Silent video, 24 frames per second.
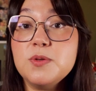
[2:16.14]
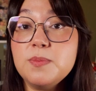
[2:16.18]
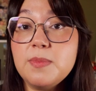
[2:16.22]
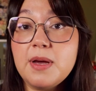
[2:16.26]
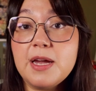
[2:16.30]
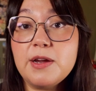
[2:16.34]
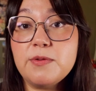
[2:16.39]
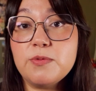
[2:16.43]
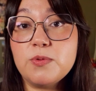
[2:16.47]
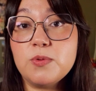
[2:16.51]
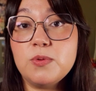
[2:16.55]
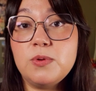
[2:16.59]
my
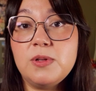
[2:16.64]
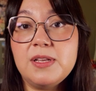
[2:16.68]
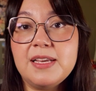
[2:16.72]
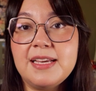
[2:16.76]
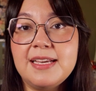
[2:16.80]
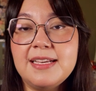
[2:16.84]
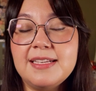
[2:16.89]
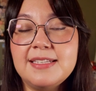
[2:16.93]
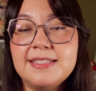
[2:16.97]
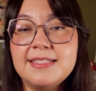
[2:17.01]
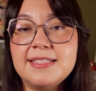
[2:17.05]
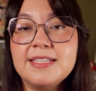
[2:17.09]
rule
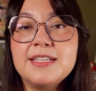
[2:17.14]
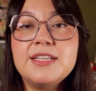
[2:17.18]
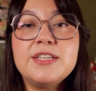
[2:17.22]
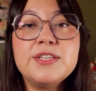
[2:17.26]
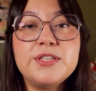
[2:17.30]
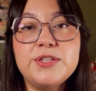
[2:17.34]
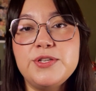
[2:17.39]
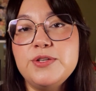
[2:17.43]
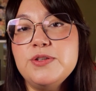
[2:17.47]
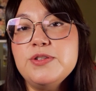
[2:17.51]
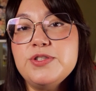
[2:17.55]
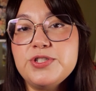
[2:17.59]
is
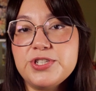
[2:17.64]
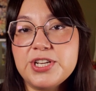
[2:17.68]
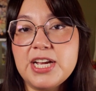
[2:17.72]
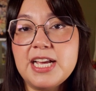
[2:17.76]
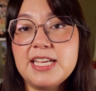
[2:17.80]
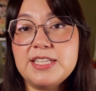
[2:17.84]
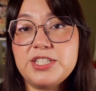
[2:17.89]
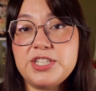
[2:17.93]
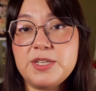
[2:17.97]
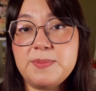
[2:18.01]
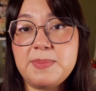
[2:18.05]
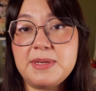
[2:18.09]
use
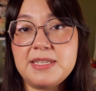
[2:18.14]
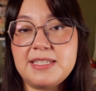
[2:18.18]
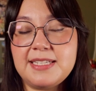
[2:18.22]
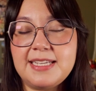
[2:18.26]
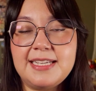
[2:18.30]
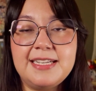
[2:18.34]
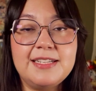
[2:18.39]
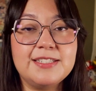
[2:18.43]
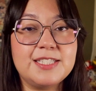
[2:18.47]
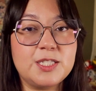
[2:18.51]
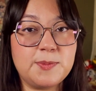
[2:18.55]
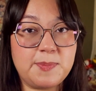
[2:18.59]

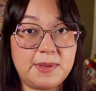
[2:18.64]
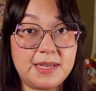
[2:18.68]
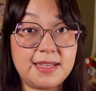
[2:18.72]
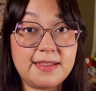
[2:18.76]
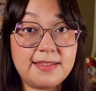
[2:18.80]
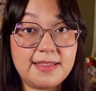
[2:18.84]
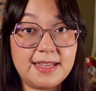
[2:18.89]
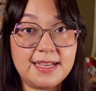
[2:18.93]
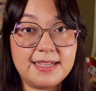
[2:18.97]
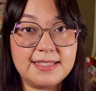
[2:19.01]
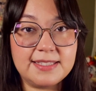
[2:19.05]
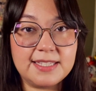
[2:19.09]
ChatGPT to speed
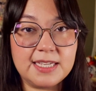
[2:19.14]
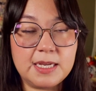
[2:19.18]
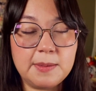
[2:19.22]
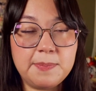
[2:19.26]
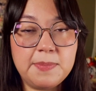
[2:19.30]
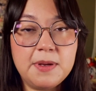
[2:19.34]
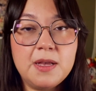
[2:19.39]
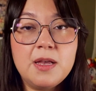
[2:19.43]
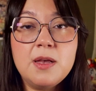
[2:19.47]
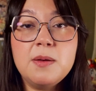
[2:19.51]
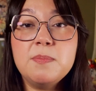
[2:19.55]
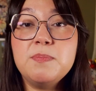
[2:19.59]
things up,
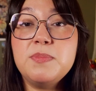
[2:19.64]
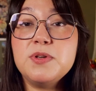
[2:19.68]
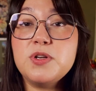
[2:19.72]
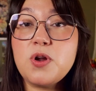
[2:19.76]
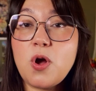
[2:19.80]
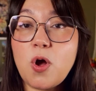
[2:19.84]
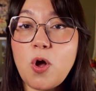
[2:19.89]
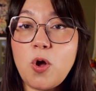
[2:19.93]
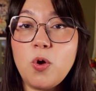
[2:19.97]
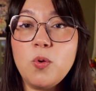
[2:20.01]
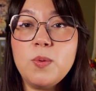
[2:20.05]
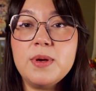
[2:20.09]
but
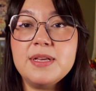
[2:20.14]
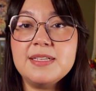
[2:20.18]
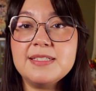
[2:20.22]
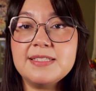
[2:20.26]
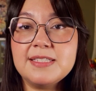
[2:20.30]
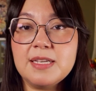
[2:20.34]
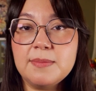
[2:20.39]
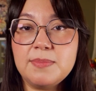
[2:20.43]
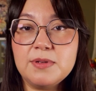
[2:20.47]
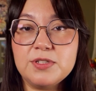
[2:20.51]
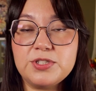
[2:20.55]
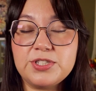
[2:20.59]
always
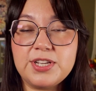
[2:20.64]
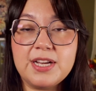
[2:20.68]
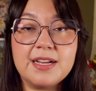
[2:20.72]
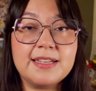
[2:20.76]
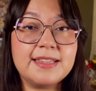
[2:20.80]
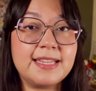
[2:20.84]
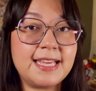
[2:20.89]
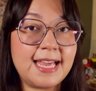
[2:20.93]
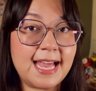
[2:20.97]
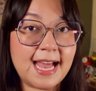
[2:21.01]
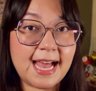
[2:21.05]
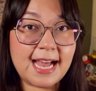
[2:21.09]
double check
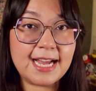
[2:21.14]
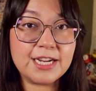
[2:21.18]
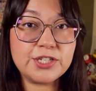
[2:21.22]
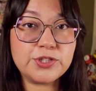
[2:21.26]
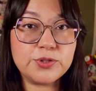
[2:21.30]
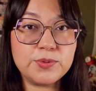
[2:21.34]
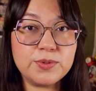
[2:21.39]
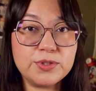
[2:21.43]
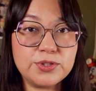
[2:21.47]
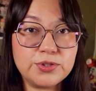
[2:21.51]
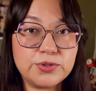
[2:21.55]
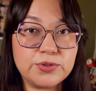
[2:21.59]
the
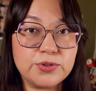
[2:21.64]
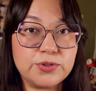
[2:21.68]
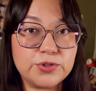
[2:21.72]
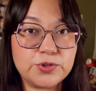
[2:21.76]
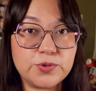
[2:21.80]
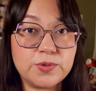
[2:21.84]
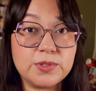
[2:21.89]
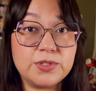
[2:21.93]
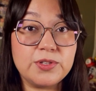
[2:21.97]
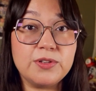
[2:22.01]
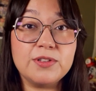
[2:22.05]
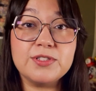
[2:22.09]
actual search
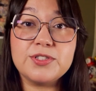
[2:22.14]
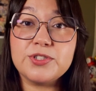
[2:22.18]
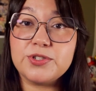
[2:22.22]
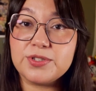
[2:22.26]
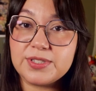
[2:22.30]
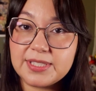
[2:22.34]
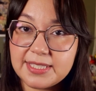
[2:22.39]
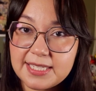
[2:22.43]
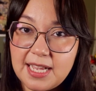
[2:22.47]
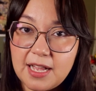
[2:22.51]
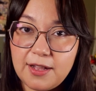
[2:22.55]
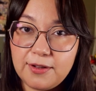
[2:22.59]
results
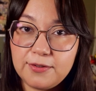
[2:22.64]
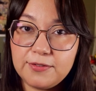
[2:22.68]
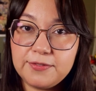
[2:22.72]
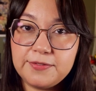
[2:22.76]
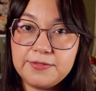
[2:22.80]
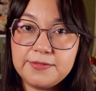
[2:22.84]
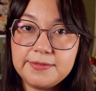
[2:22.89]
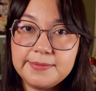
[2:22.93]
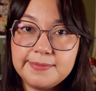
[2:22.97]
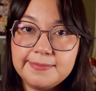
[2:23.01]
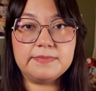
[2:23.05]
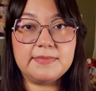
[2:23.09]
yourself.
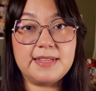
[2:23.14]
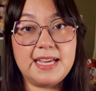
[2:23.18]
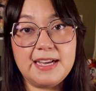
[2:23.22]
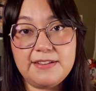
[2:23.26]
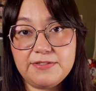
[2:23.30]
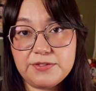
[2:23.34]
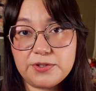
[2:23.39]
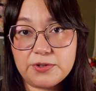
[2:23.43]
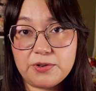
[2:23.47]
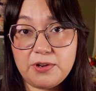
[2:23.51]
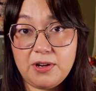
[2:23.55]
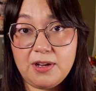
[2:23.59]

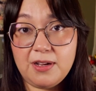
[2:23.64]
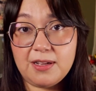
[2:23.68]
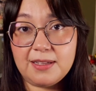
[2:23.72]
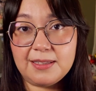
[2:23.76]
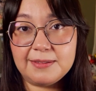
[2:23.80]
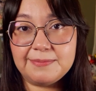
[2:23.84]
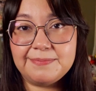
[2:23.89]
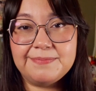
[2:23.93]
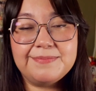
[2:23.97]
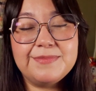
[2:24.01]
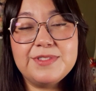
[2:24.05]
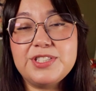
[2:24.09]
After
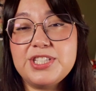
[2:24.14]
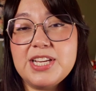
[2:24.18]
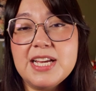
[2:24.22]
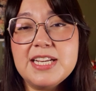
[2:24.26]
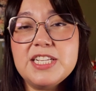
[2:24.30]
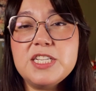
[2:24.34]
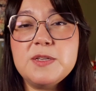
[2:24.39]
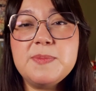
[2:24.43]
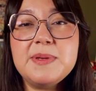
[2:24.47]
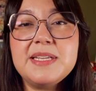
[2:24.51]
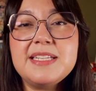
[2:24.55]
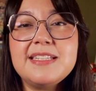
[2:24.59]
all,
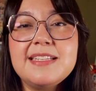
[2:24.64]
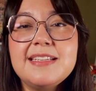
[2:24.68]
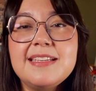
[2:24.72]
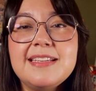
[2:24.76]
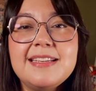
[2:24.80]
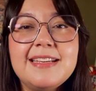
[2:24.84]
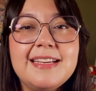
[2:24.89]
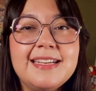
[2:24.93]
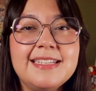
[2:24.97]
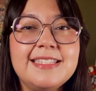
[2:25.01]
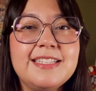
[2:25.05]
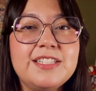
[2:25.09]

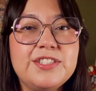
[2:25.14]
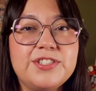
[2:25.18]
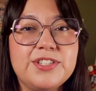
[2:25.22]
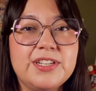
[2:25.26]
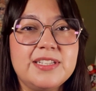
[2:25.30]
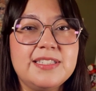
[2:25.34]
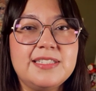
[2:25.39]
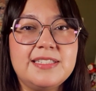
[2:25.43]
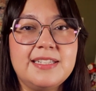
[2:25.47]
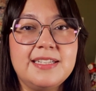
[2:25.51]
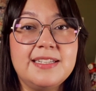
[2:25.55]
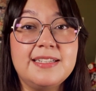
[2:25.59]
ChatGPT isn't
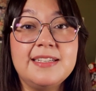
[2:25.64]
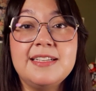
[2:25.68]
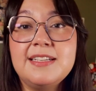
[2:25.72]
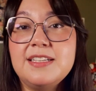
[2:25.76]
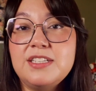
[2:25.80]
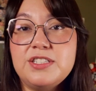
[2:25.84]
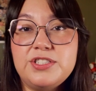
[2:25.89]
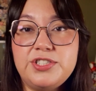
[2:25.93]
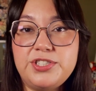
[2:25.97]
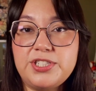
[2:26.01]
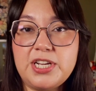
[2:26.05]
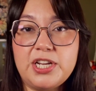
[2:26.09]
just a
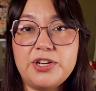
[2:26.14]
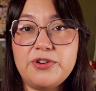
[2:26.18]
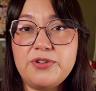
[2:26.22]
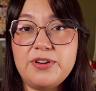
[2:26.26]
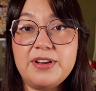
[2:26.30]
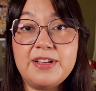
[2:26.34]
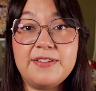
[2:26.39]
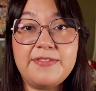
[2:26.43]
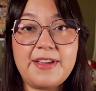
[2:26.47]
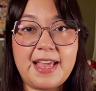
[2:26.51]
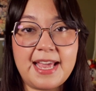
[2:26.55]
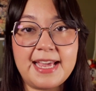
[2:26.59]

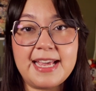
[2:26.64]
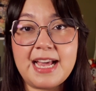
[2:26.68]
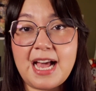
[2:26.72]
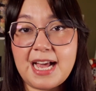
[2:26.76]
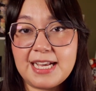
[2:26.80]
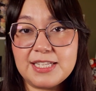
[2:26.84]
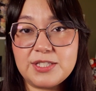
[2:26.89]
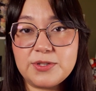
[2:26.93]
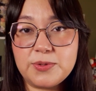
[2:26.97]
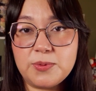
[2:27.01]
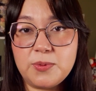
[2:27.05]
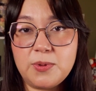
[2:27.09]
generative AI
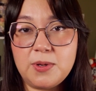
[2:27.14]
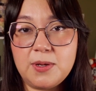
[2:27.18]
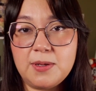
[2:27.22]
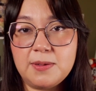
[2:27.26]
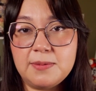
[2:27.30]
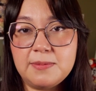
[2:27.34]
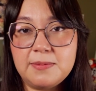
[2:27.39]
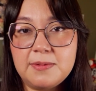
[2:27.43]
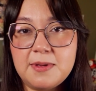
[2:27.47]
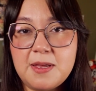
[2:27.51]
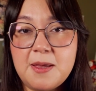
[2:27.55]
tool.